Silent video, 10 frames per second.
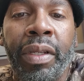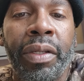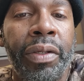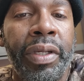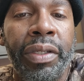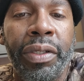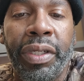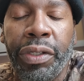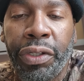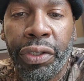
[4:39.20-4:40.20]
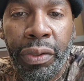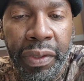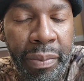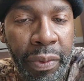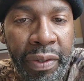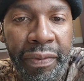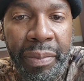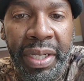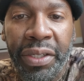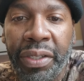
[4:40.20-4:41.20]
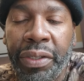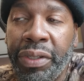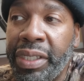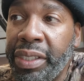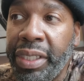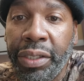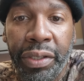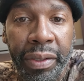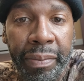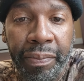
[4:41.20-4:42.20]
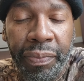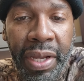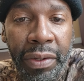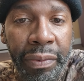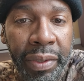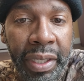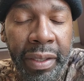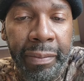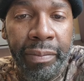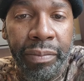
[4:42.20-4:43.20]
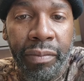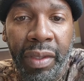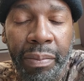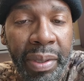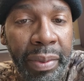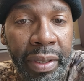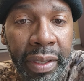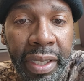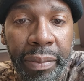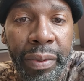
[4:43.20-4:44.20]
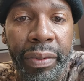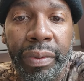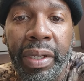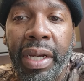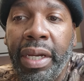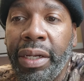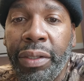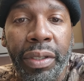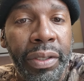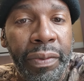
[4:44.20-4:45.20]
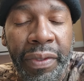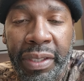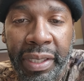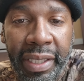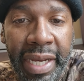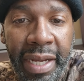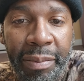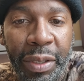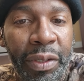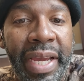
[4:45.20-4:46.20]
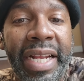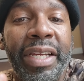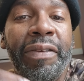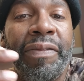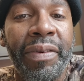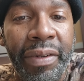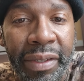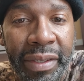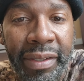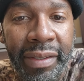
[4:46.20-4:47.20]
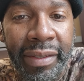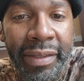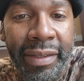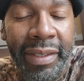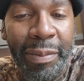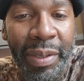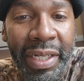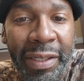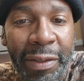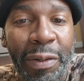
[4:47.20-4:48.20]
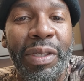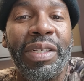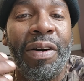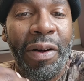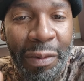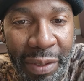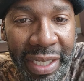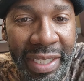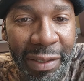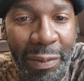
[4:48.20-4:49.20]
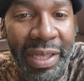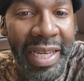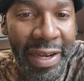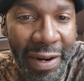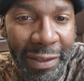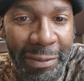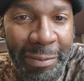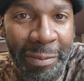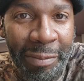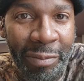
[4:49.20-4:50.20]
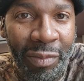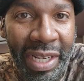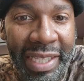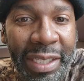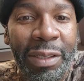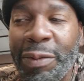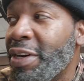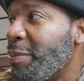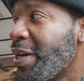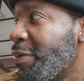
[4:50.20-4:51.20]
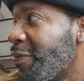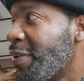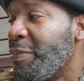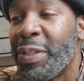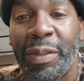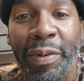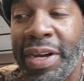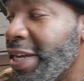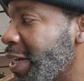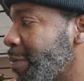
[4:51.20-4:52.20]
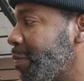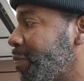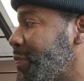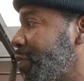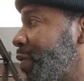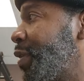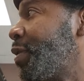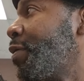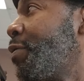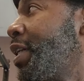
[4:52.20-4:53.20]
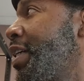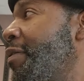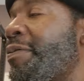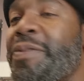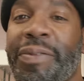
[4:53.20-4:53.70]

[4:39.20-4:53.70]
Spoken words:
you can show them more information, you can teach them how to read biblical Hebrew, you can do things like that, but you can't convert somebody who is already what they are. And this is where I'm coming from, this is where I am, this is where we live.